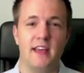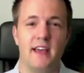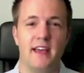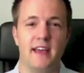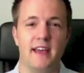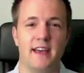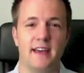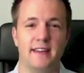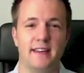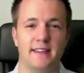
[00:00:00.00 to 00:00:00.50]

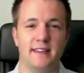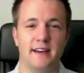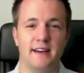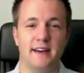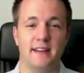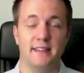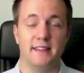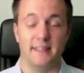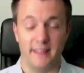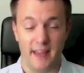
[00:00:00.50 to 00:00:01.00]
and
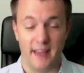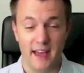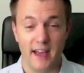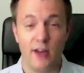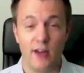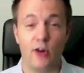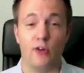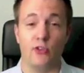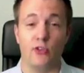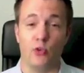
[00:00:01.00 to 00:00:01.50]
they
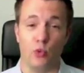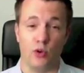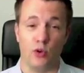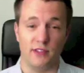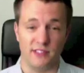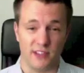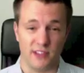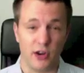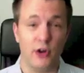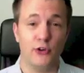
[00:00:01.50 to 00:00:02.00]
are the
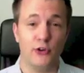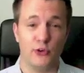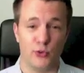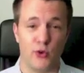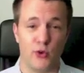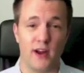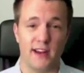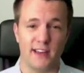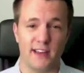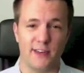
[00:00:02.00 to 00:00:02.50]
ones
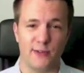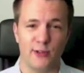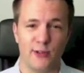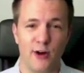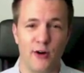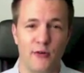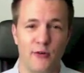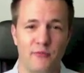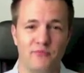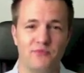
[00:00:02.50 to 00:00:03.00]
underwriting your
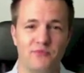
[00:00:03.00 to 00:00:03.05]
loan.